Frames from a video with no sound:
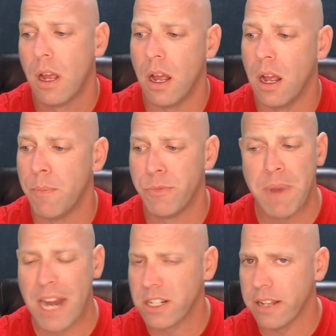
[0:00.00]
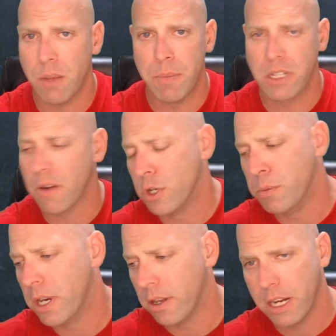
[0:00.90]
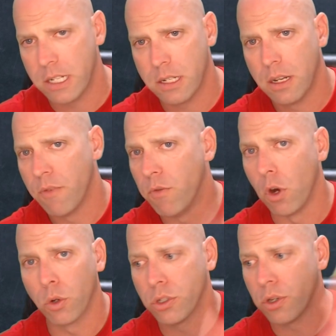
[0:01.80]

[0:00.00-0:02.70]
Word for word: Um, smash concept, best cover two beater there is. Vertical